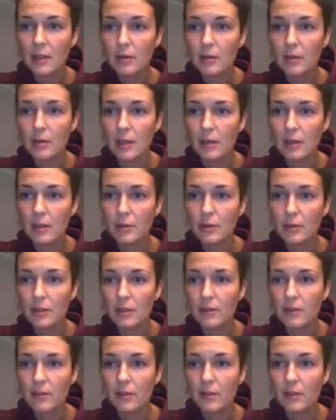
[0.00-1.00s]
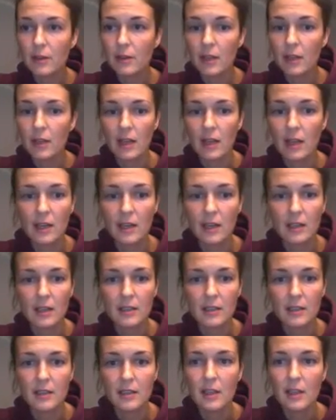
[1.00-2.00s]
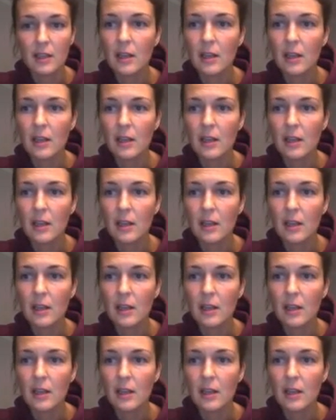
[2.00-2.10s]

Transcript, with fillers: you can use it for your clients,